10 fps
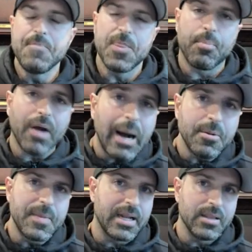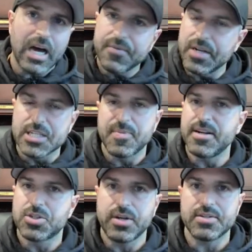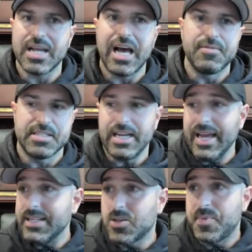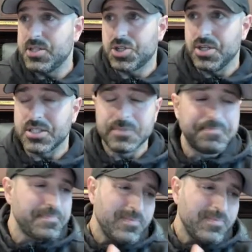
The problem that a lot of inexperienced traders have is they get into positions.